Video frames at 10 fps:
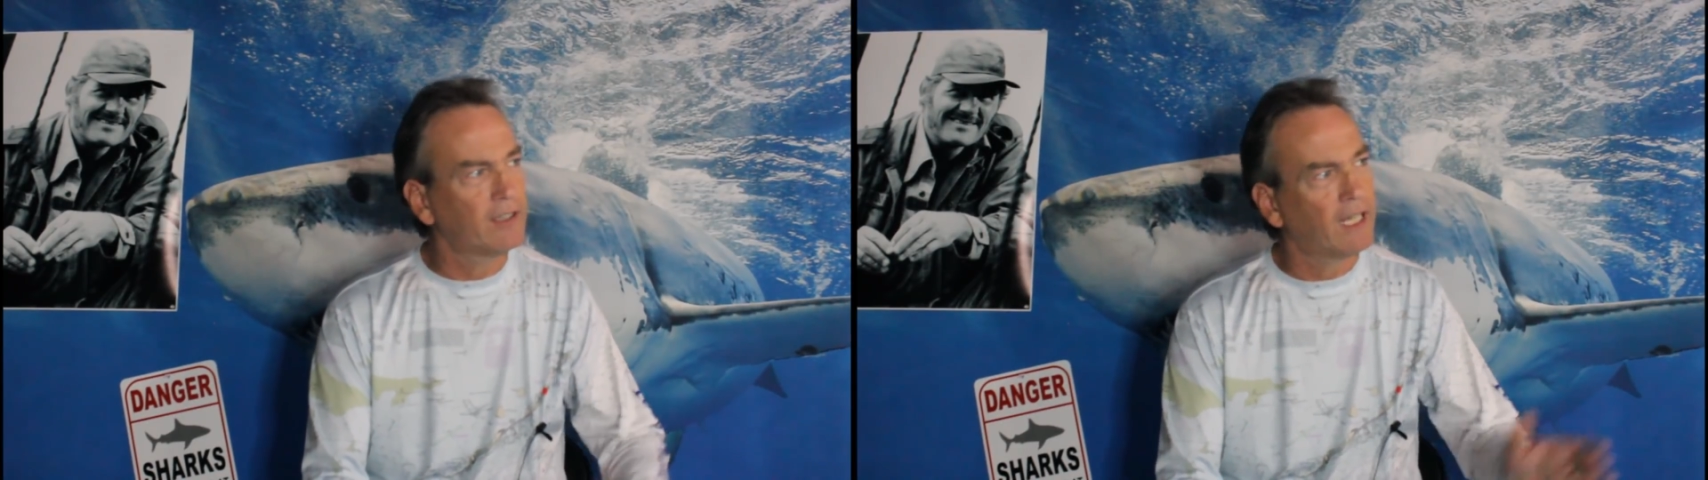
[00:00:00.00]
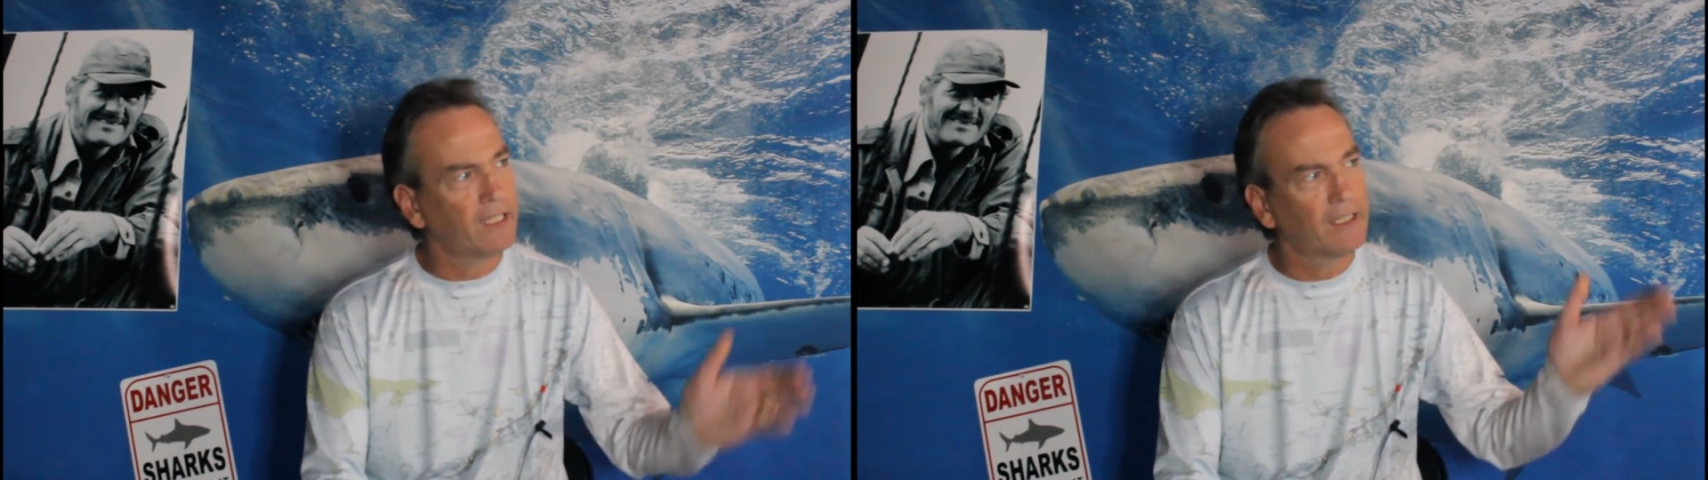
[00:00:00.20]

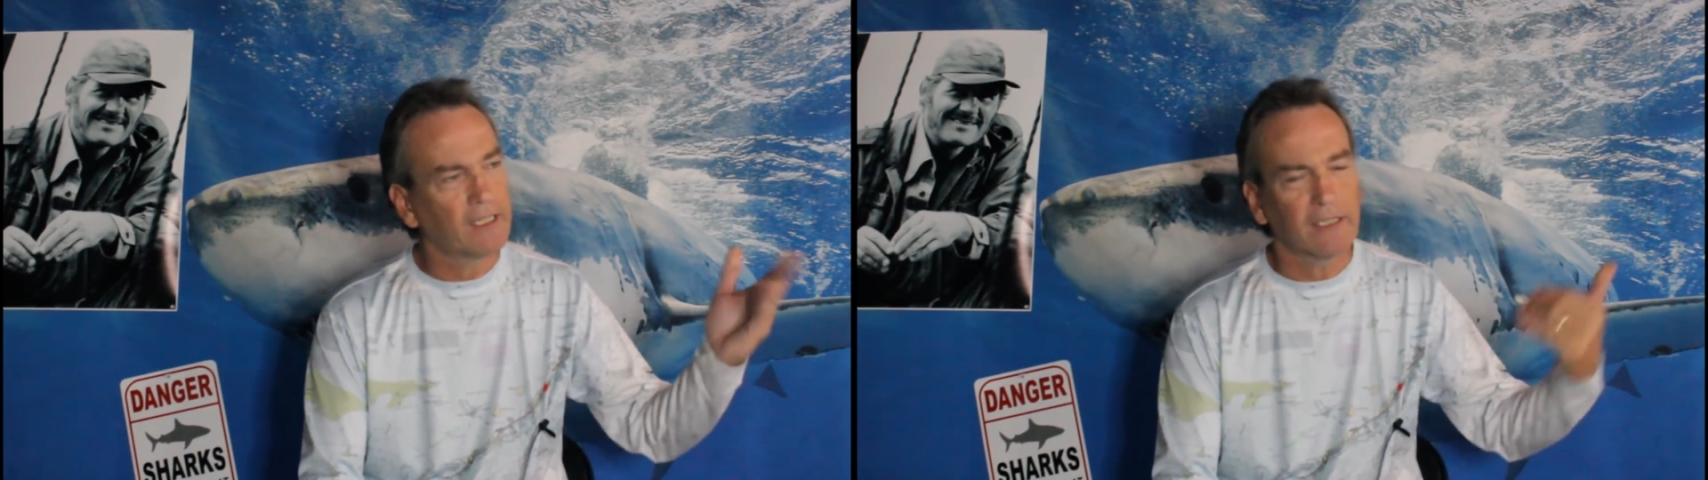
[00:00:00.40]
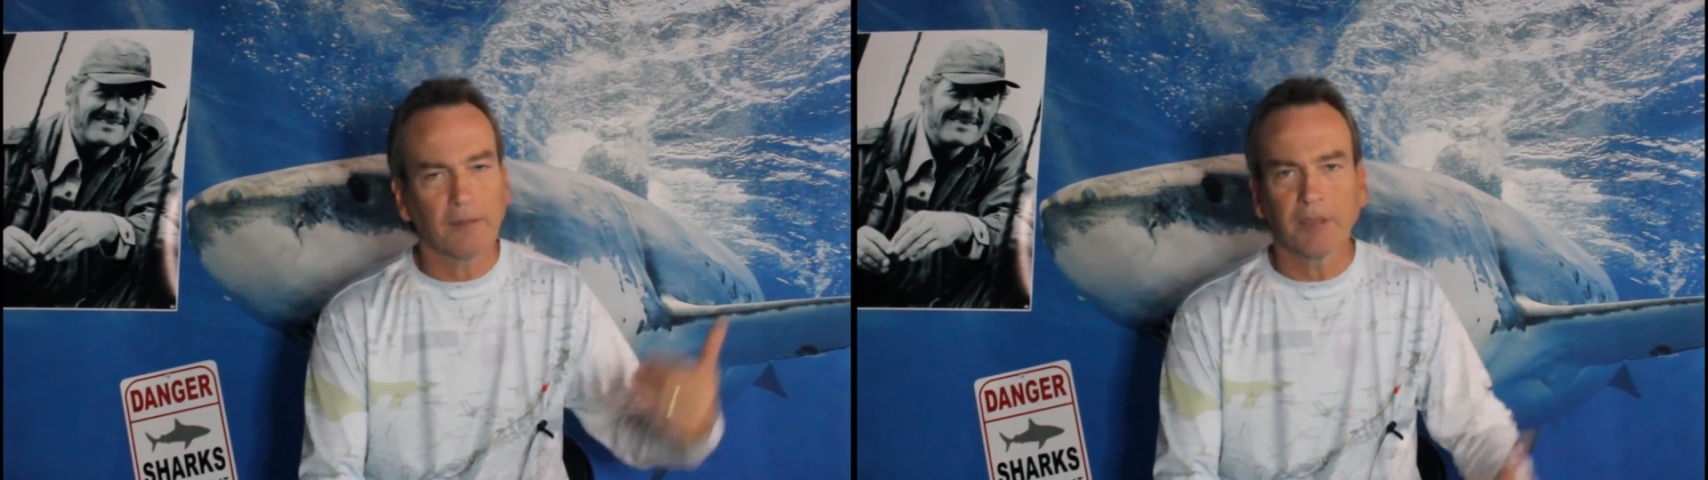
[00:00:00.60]
lion
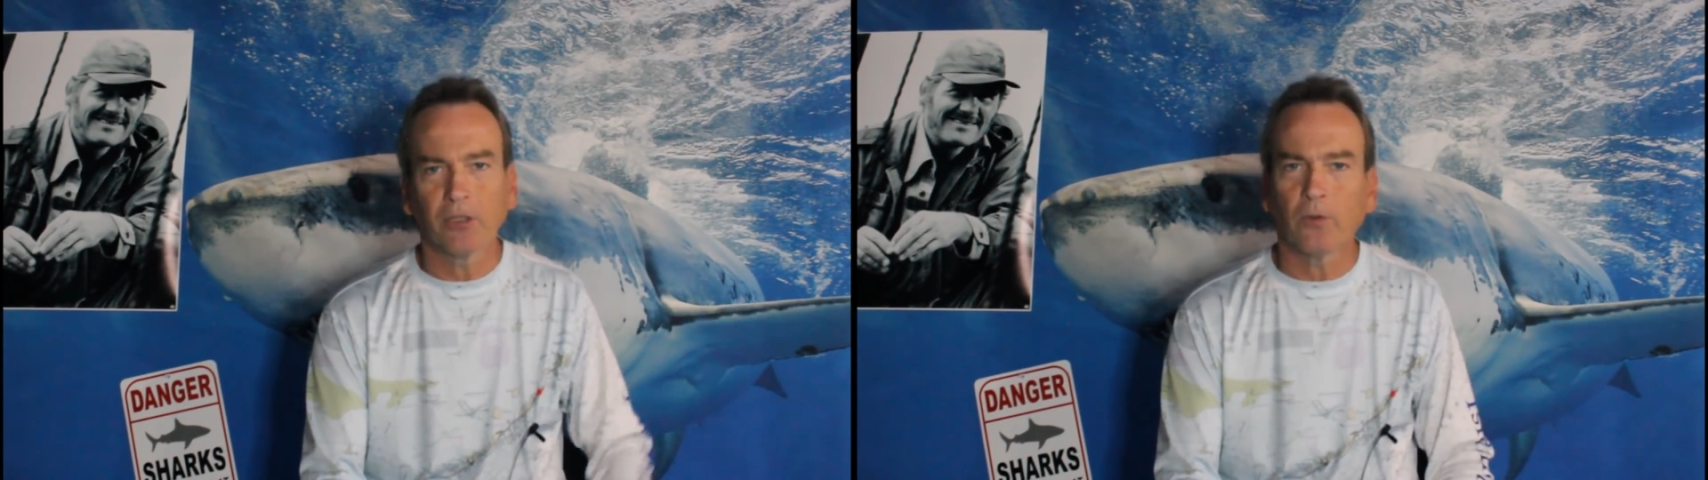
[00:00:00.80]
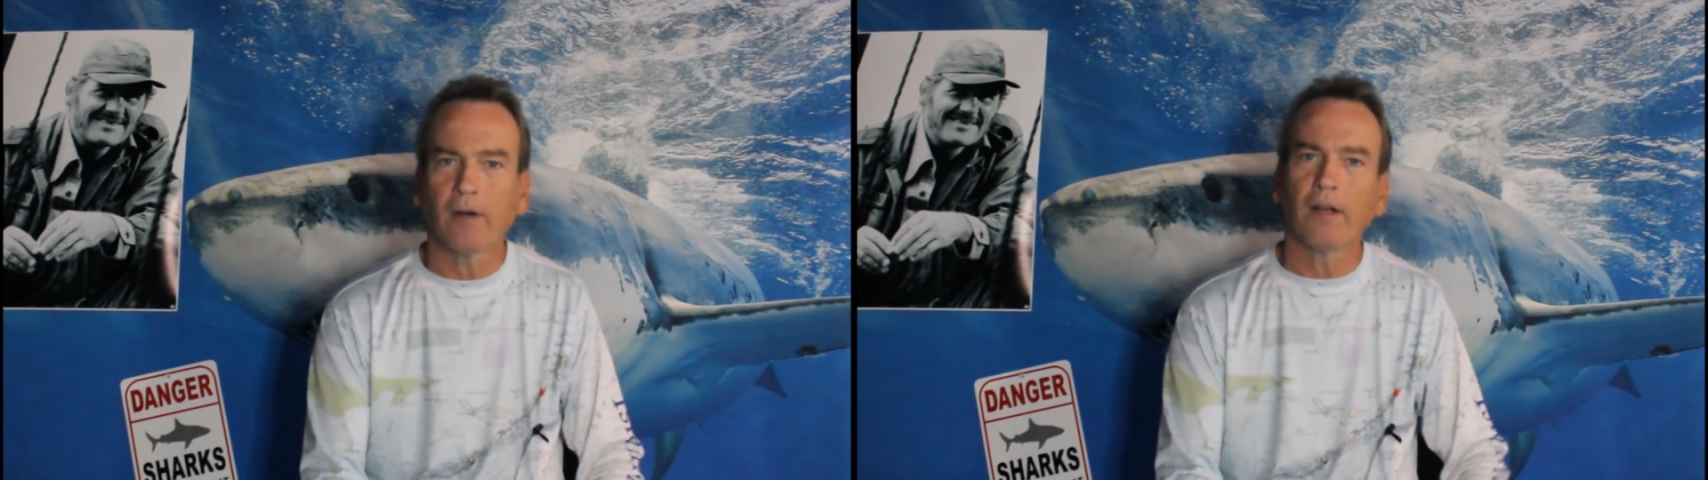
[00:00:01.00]
didn't come in
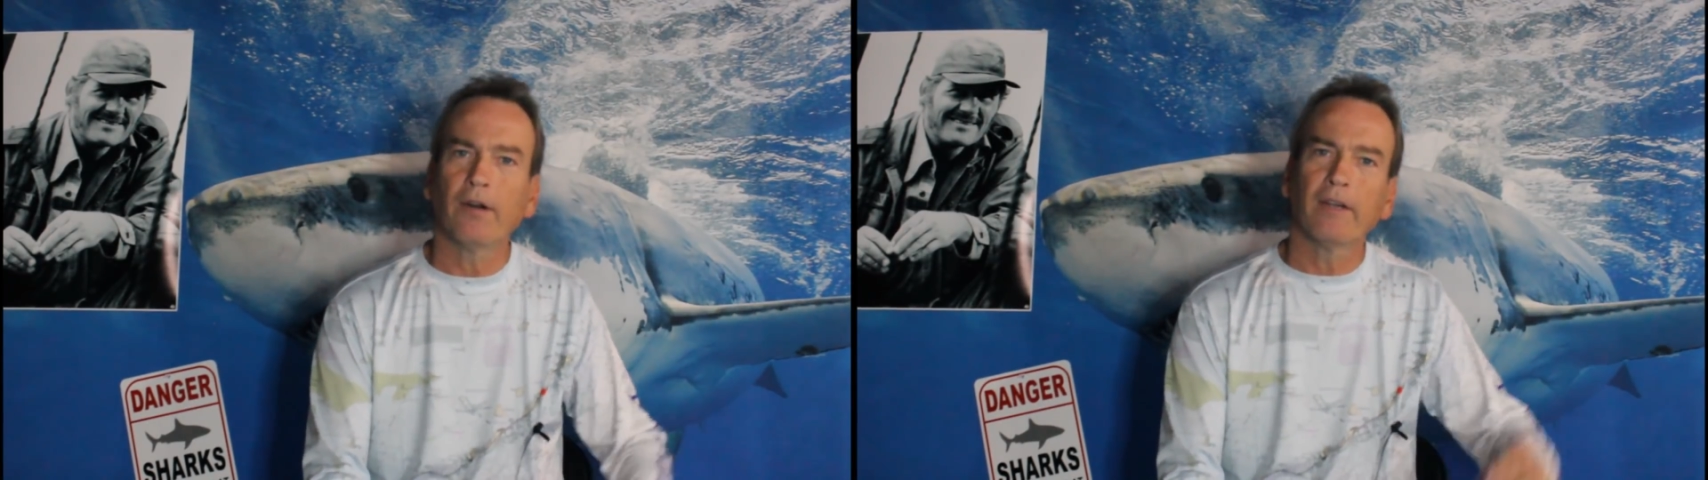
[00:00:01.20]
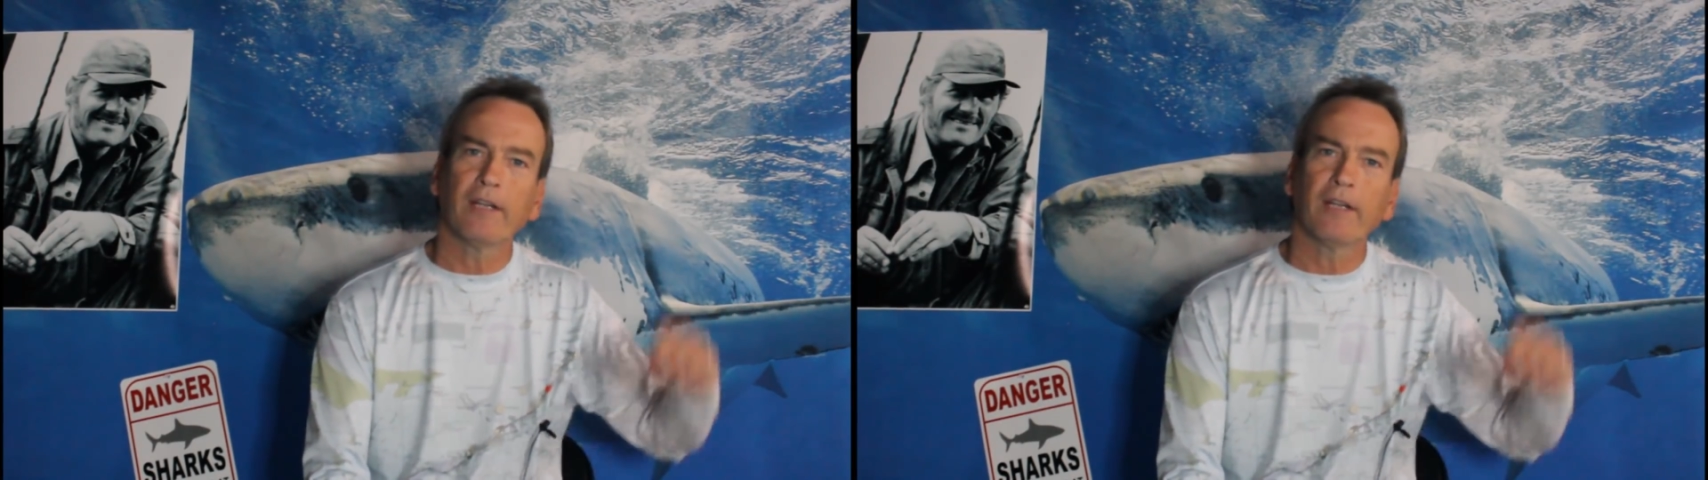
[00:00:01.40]
the water,